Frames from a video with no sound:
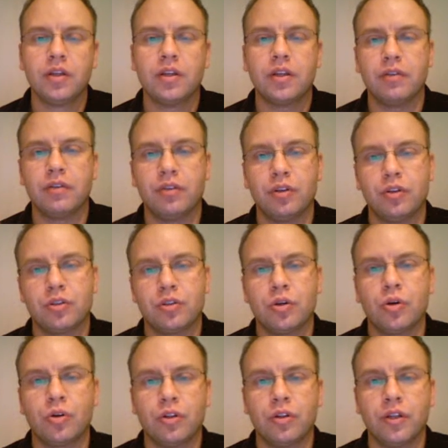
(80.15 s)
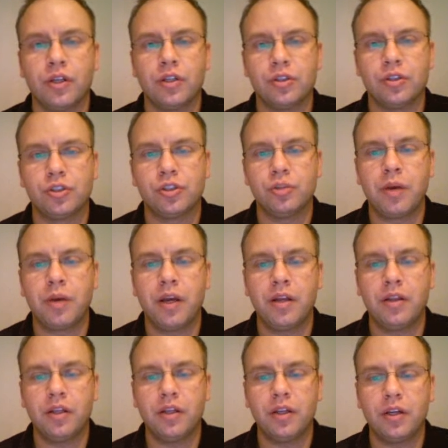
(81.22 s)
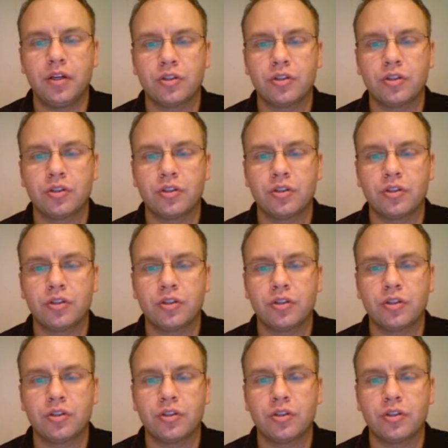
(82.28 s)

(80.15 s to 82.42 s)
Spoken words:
give you the total of the interest you paid in the year.